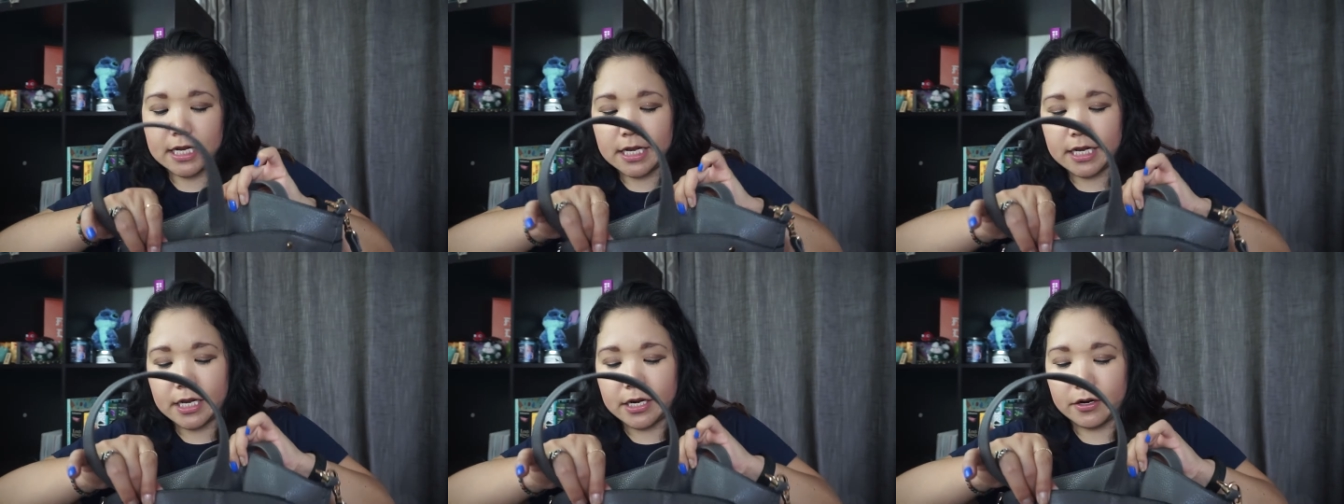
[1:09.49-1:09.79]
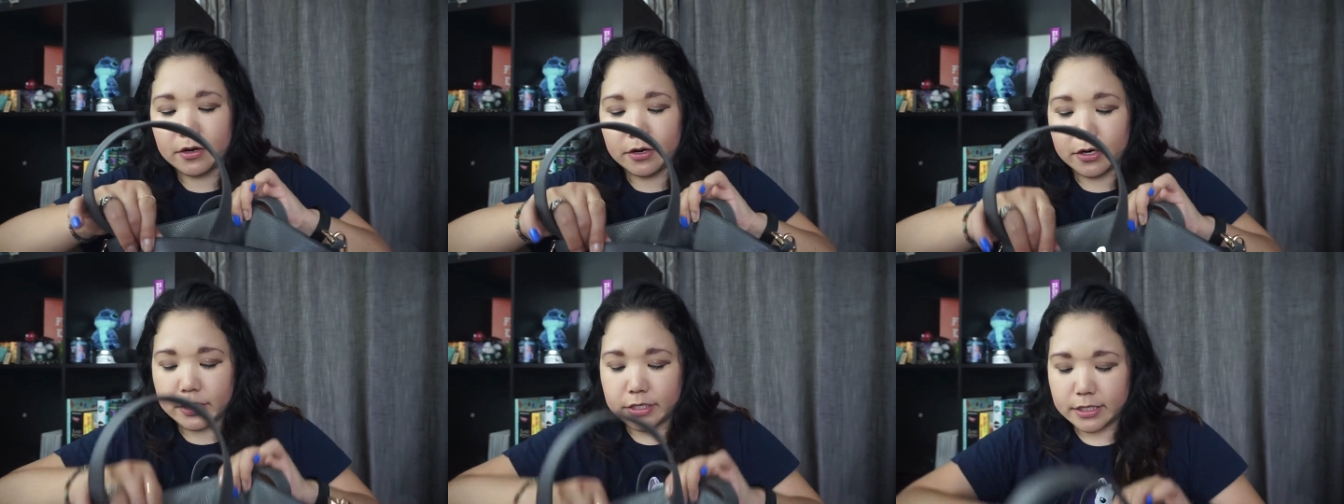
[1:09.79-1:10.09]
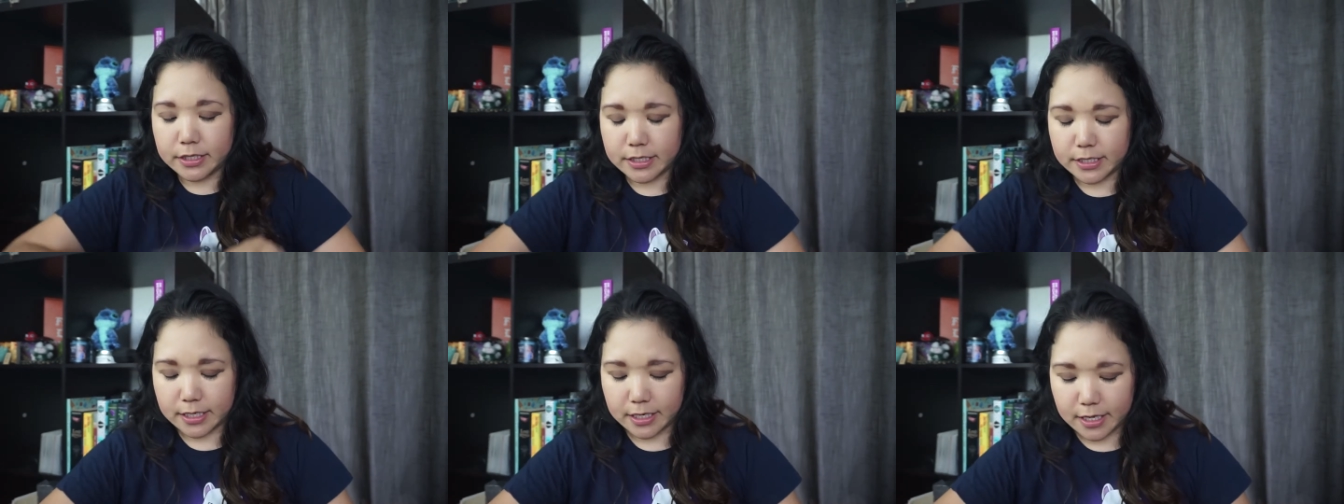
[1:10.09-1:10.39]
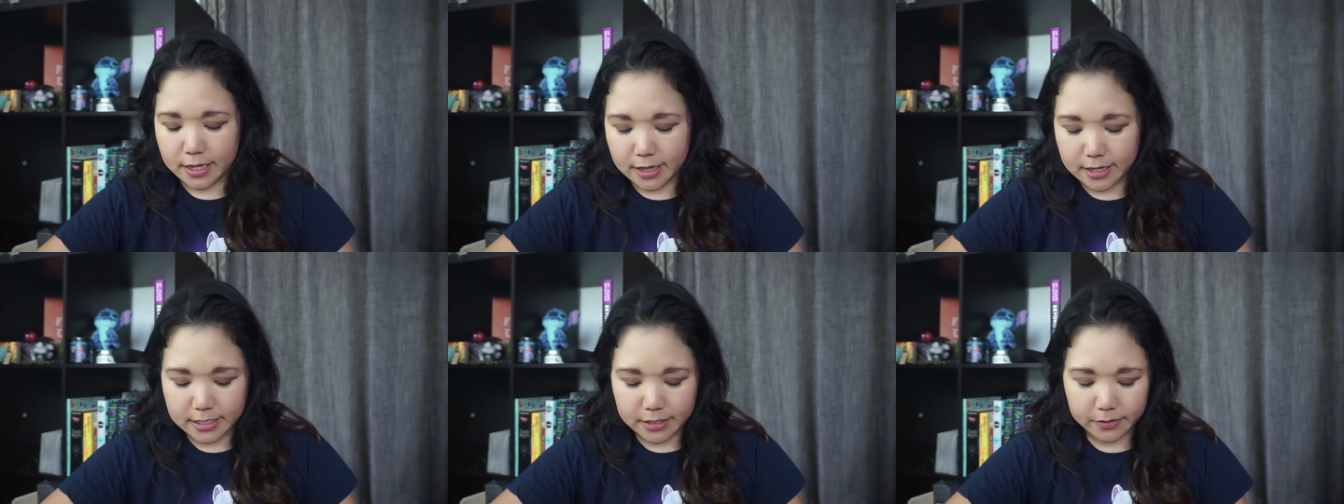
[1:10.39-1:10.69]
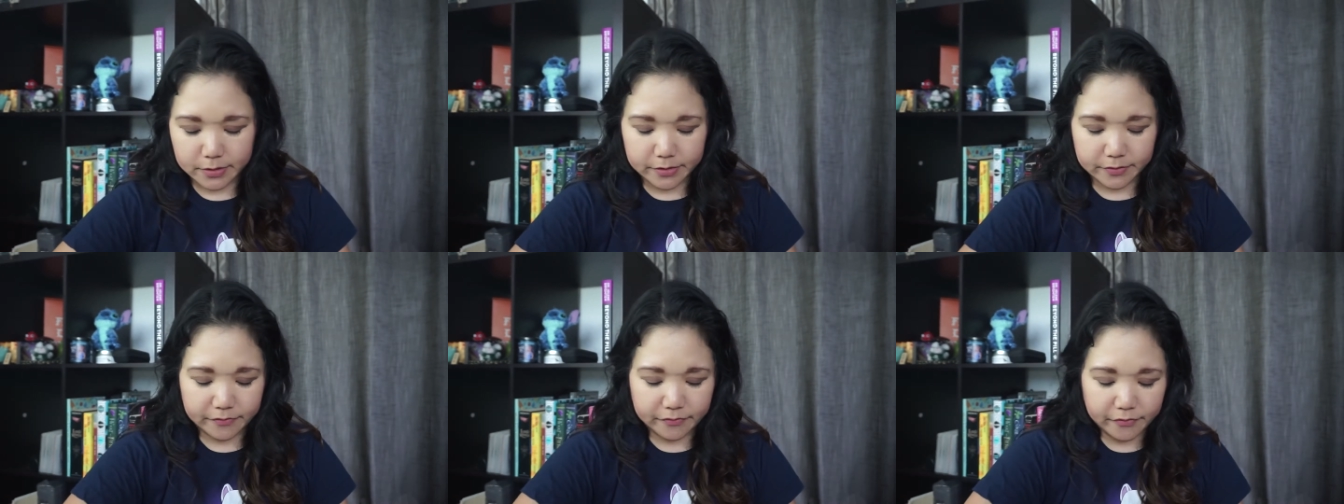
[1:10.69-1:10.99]
in or
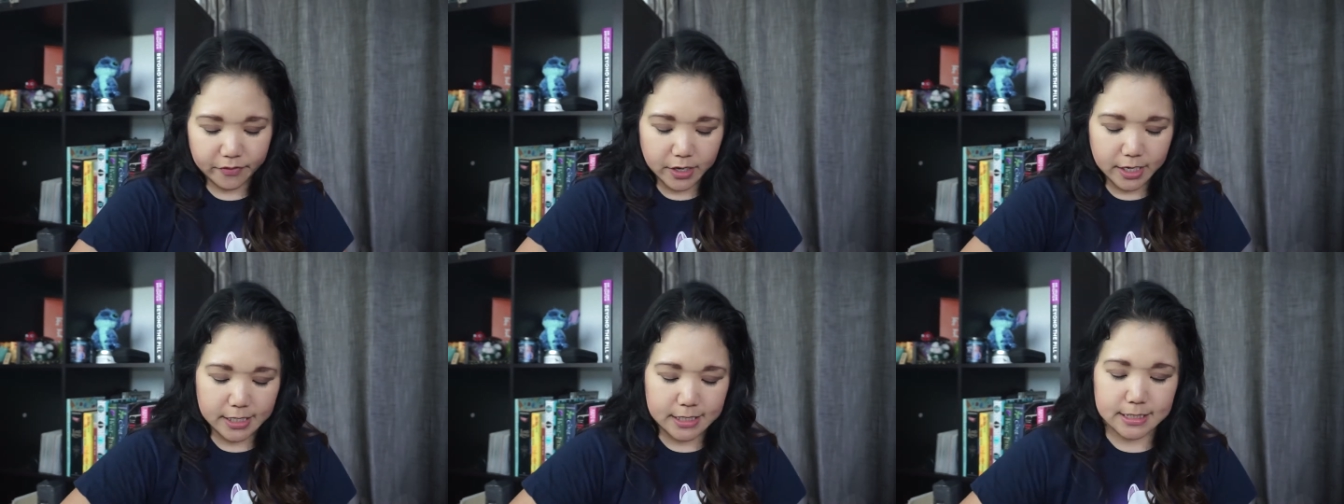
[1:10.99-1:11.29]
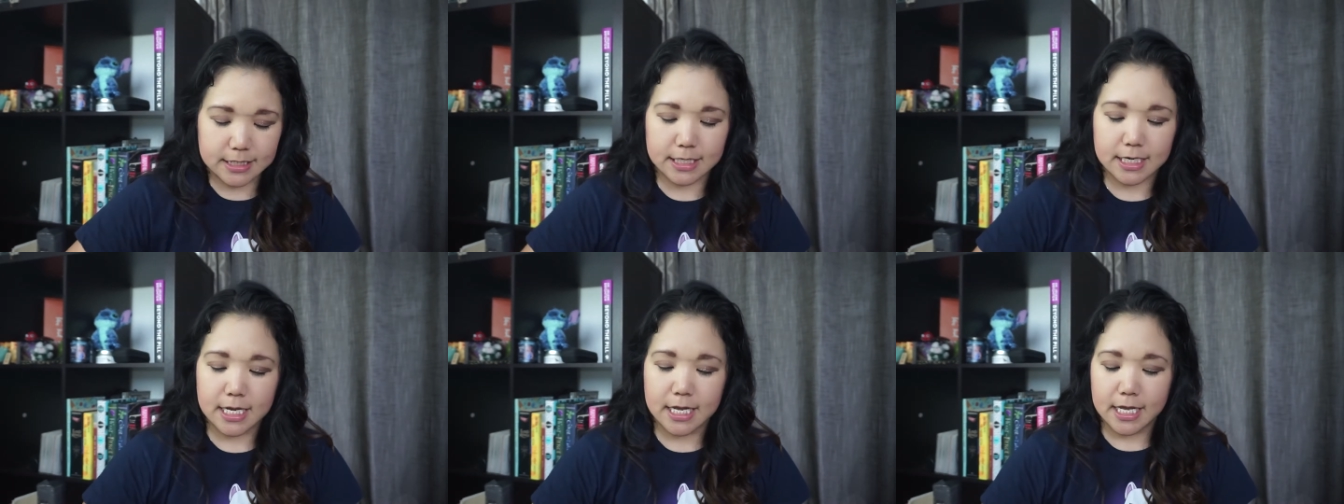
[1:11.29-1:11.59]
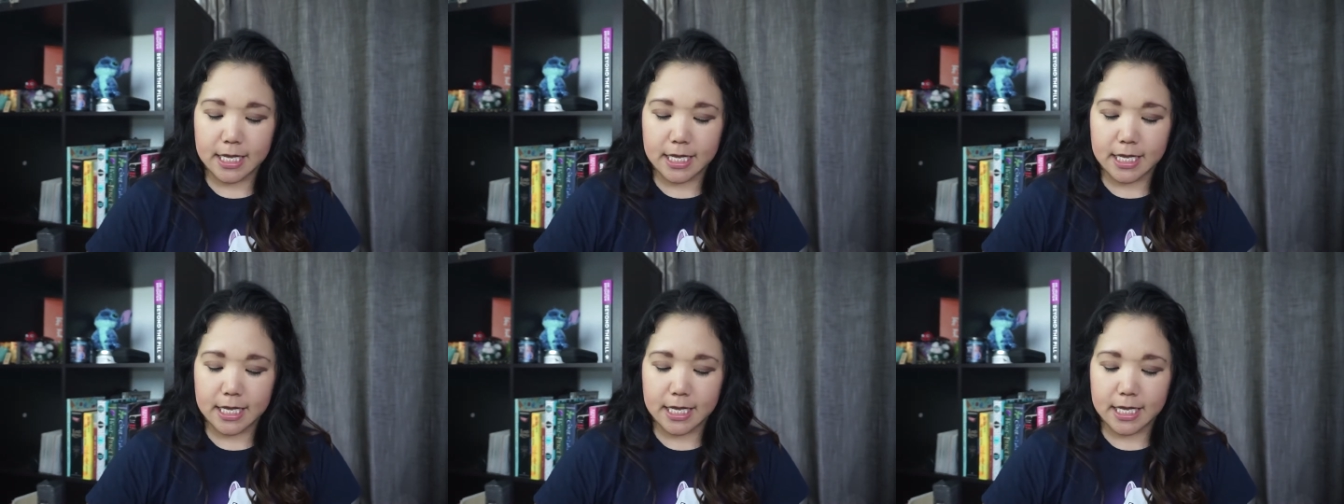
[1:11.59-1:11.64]
down in front.